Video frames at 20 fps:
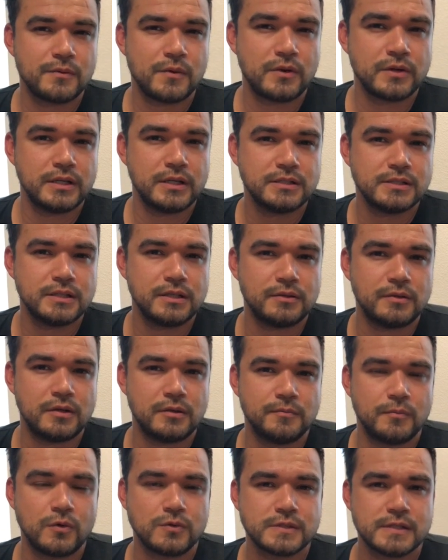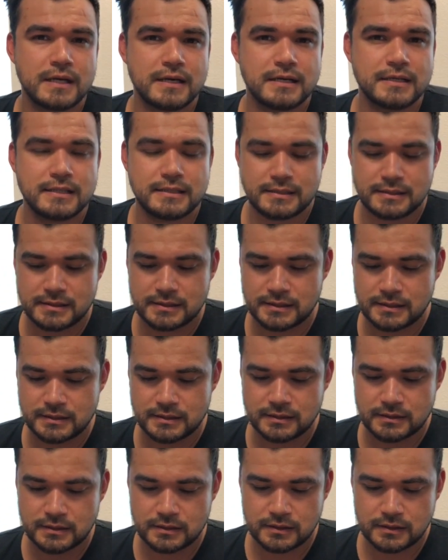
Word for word: I in and, and Moleskines and